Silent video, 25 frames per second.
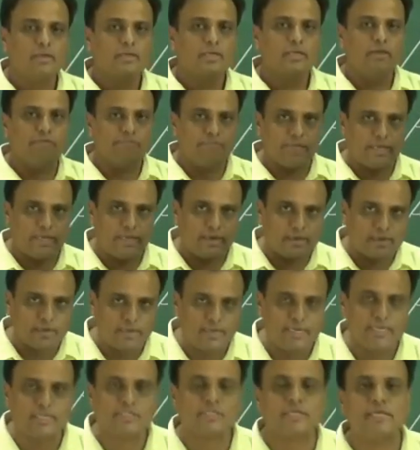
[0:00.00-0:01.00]
If the
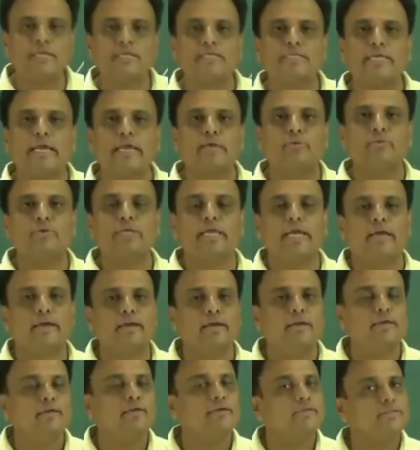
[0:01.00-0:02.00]
inclination is acute
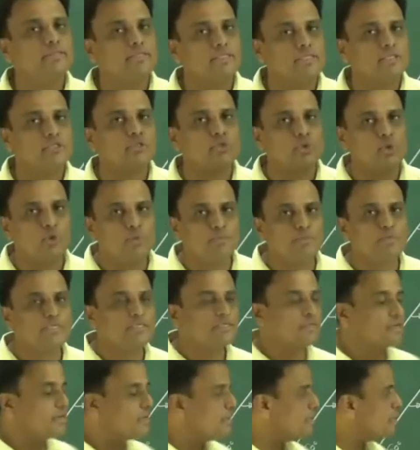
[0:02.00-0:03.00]
angle, then the slope
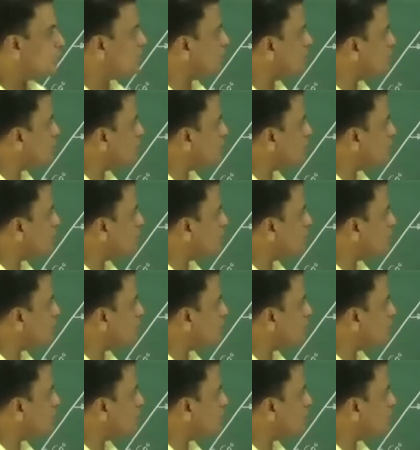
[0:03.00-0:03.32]
is clearly